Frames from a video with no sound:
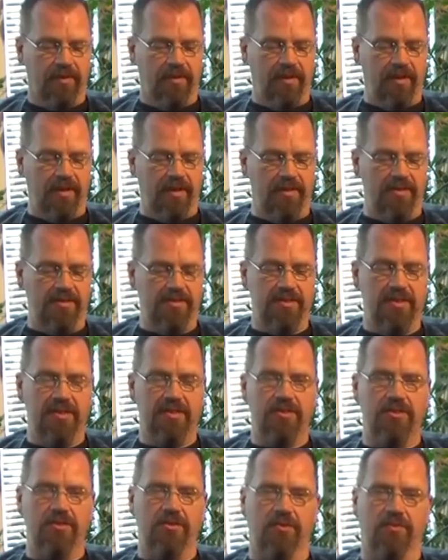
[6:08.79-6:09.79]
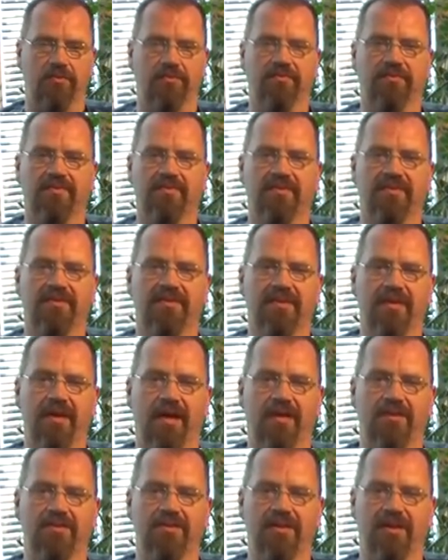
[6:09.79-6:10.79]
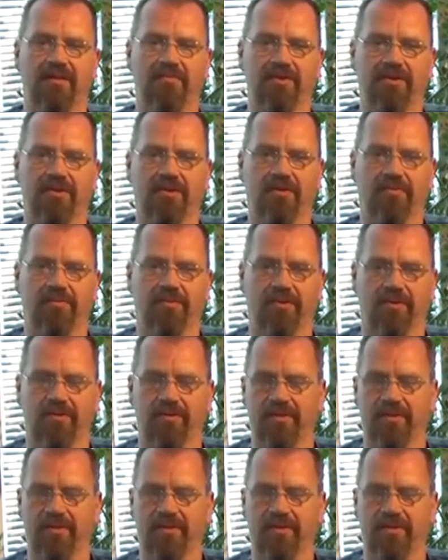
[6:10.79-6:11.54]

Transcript: and the CDU, the Angela Merkel party,